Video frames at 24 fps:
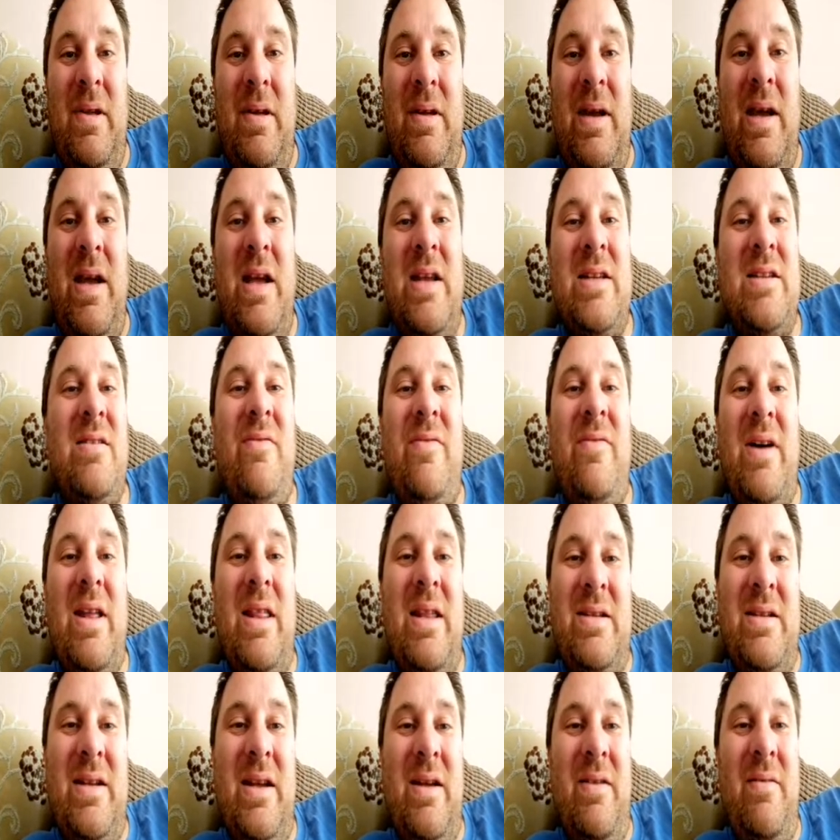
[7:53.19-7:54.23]
It is a
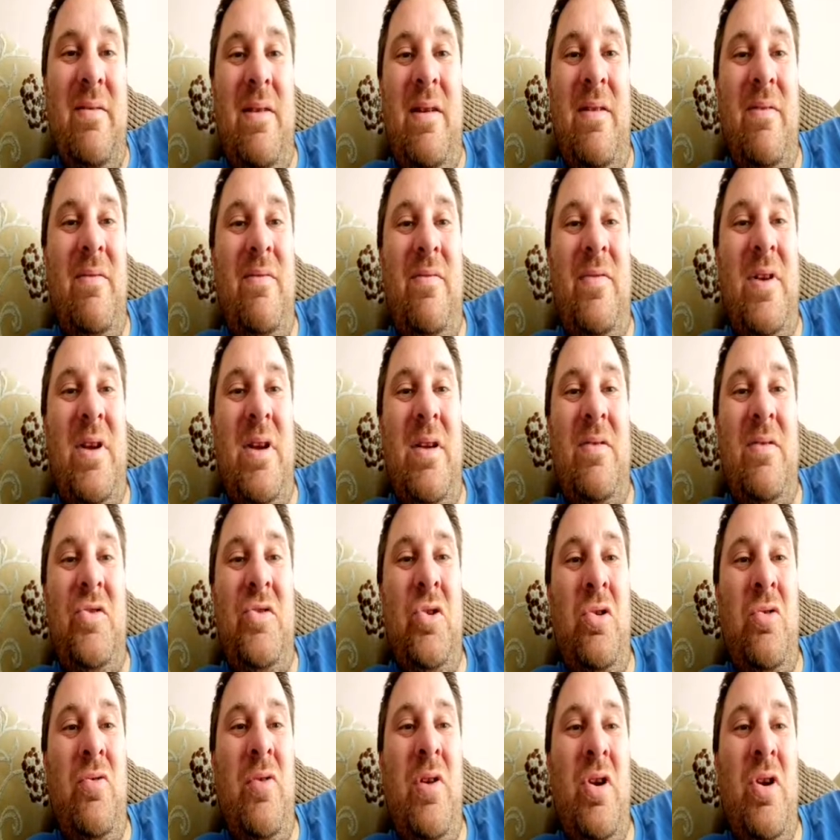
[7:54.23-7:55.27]
fallacy for
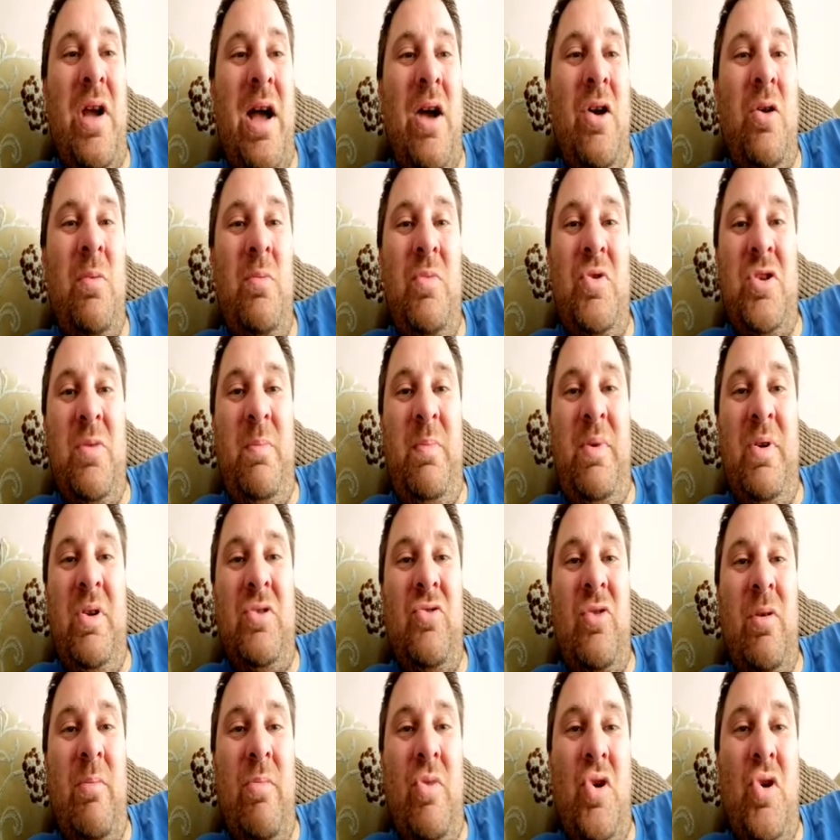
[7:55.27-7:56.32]
jewellery and car companies to appeal
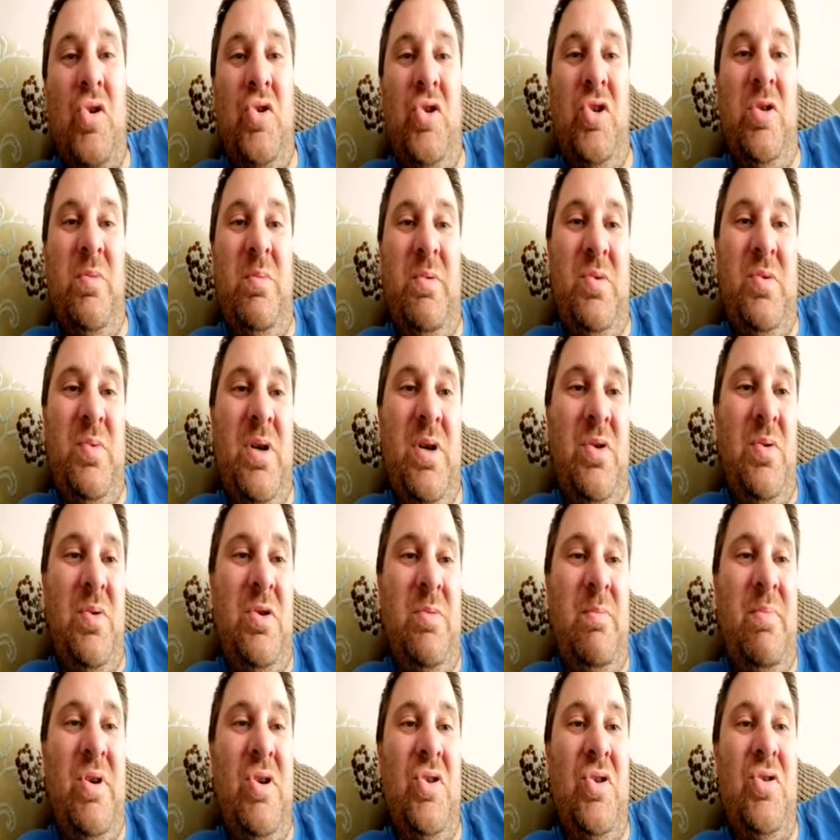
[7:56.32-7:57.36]
to your emotions to persuade you
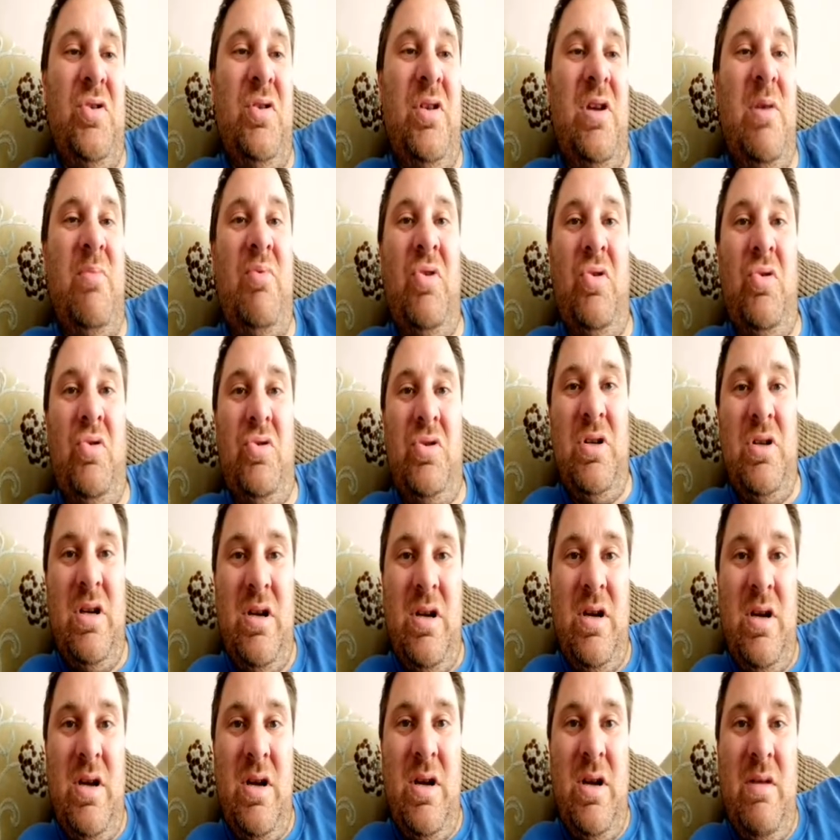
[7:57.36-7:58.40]
into purchasing their products,
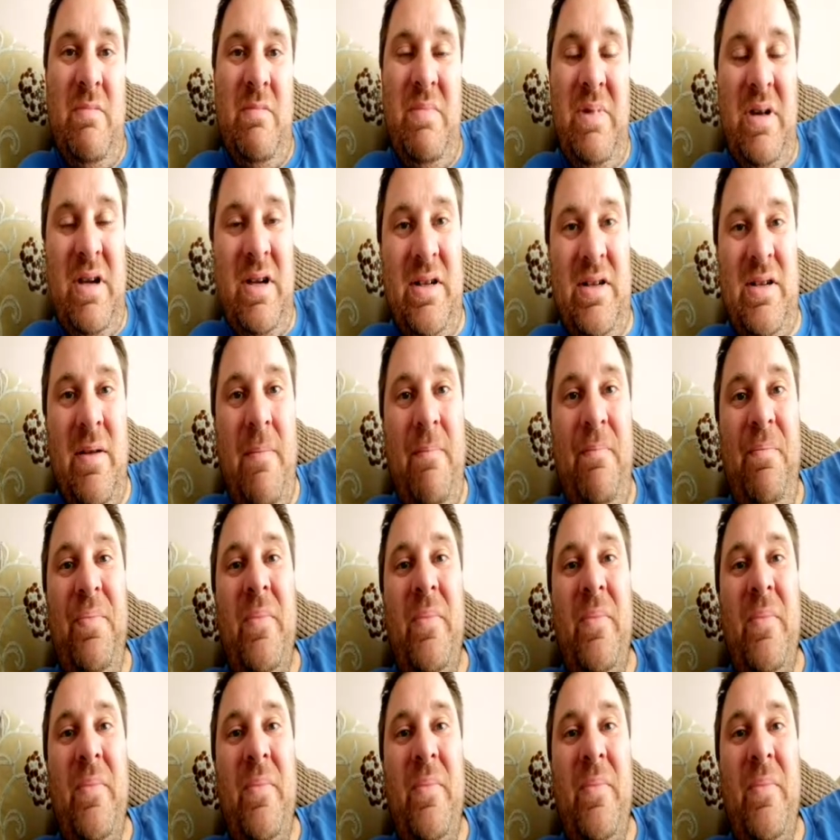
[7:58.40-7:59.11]
because